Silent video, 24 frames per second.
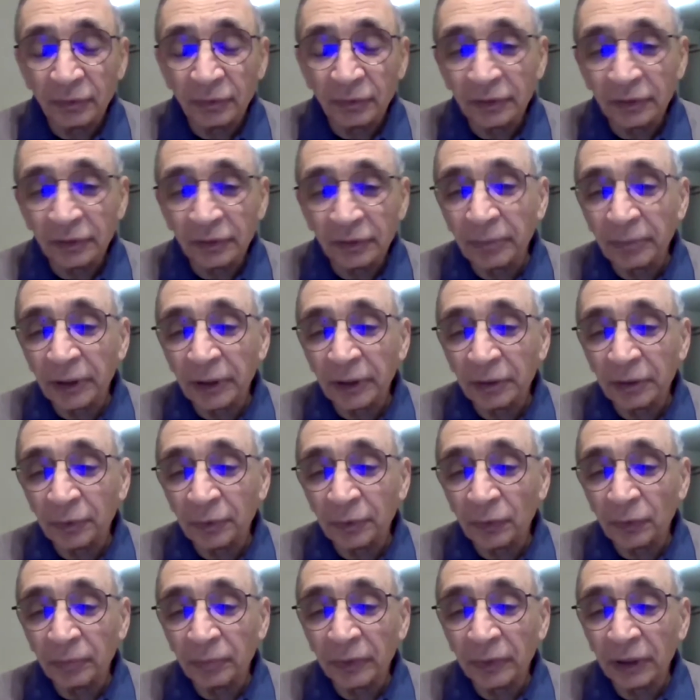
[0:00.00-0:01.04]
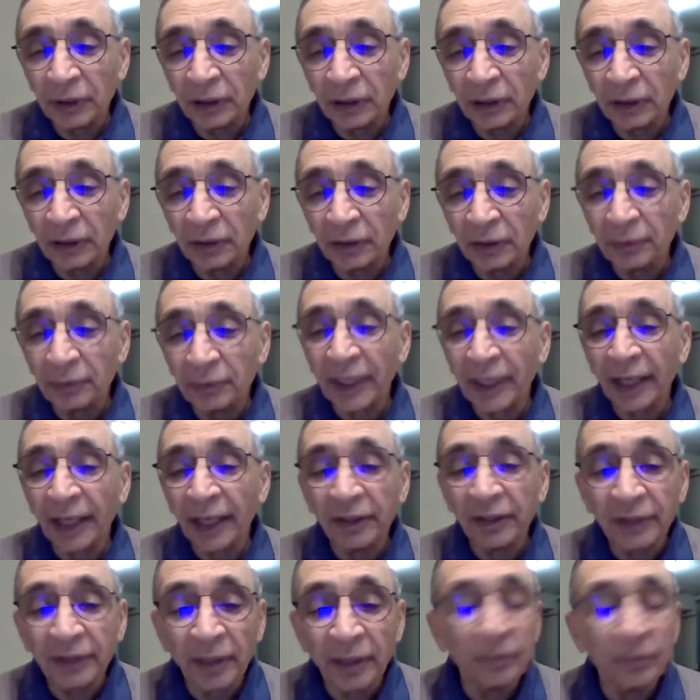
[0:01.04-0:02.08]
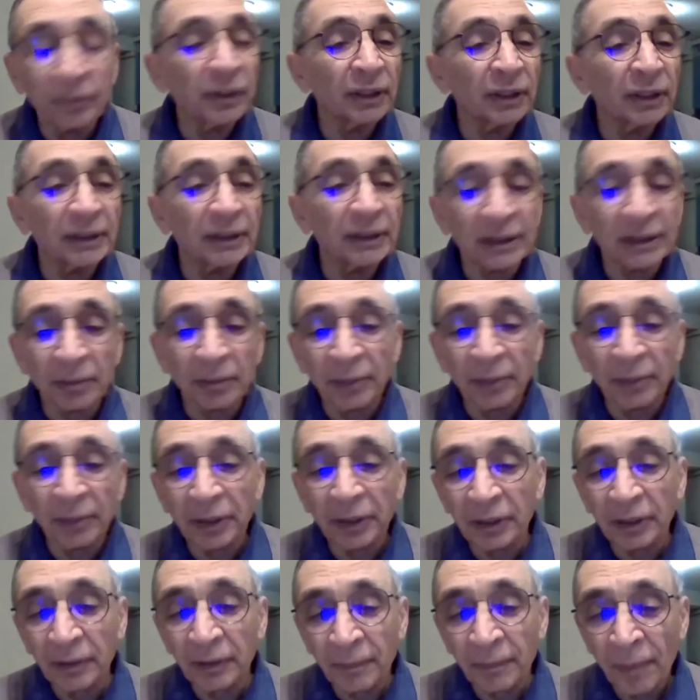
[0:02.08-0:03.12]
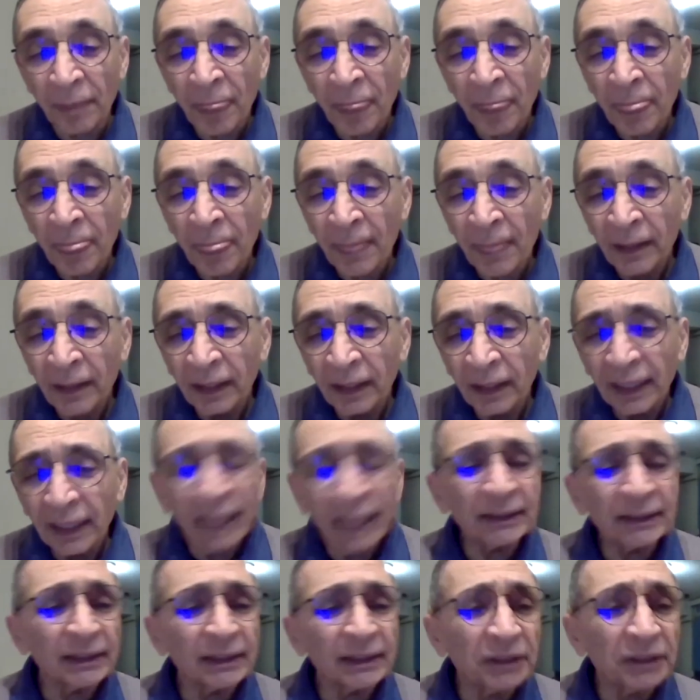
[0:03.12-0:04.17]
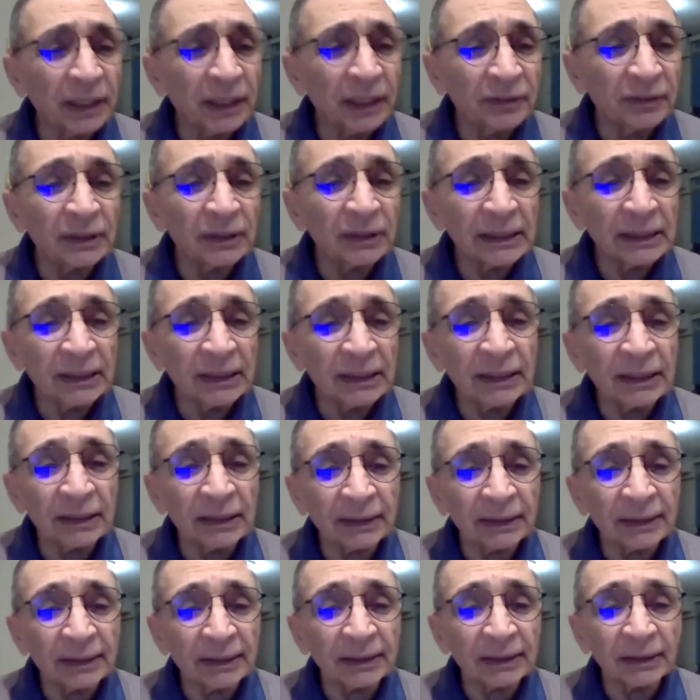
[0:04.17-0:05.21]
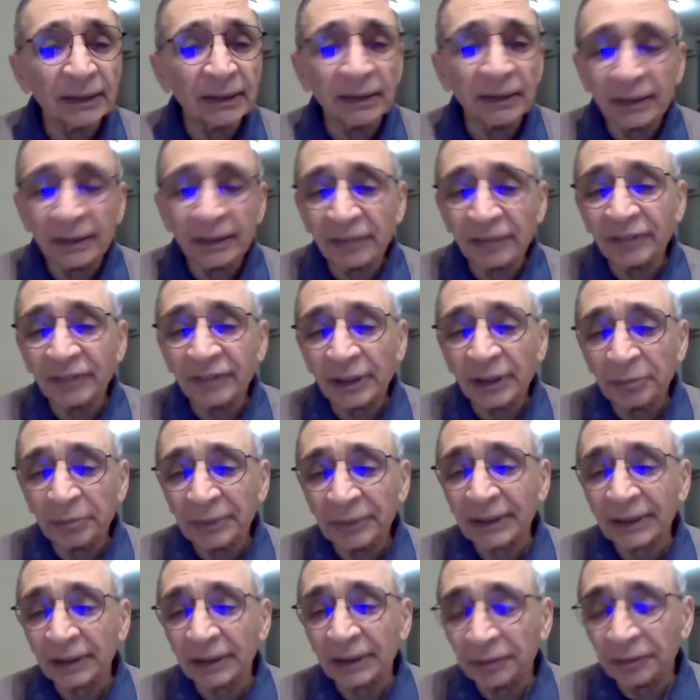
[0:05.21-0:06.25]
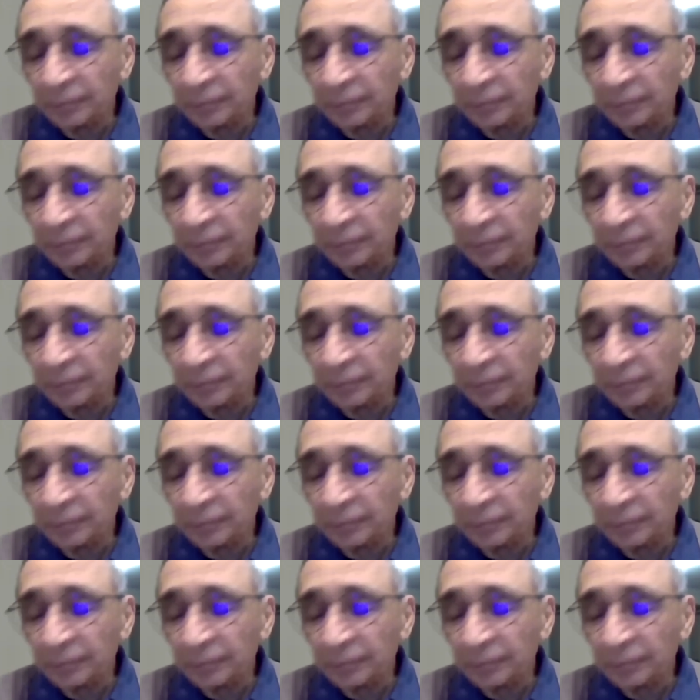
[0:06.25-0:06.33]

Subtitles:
somebody told me to hang around near the Samadhi, as they generally need assistance. They're very busy.